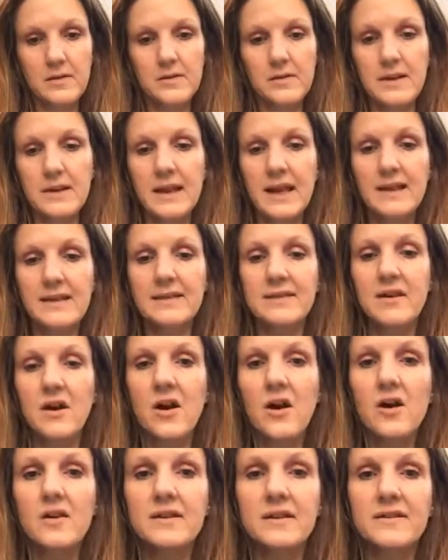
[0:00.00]
The next
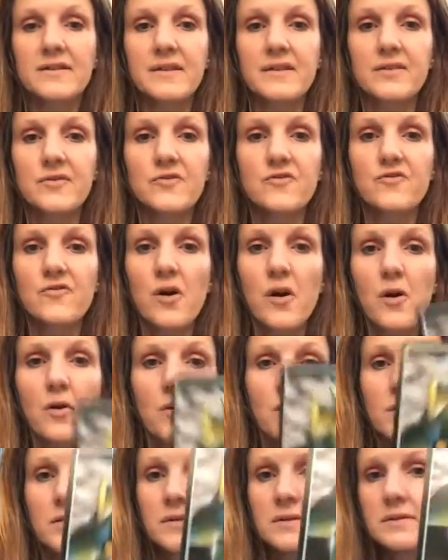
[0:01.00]
card is
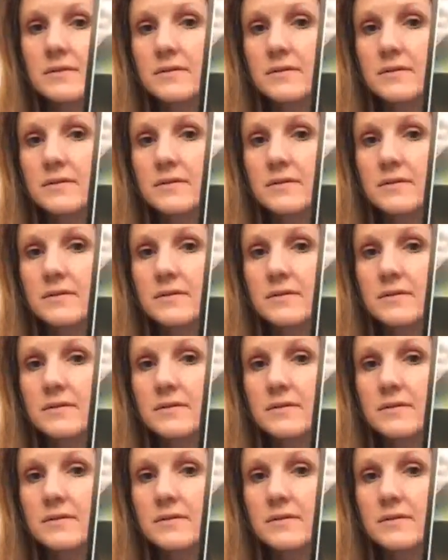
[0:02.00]
Control.